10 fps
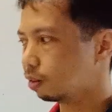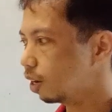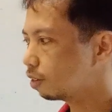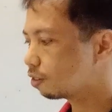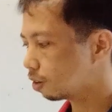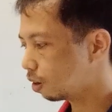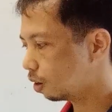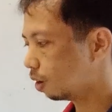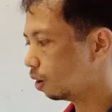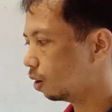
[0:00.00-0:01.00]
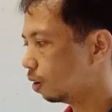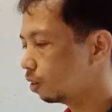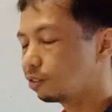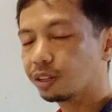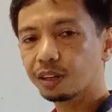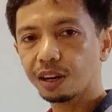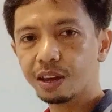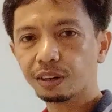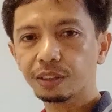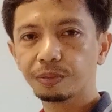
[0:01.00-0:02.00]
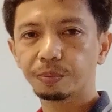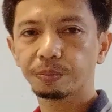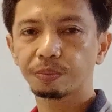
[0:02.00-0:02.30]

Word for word: Alright, so is it clear?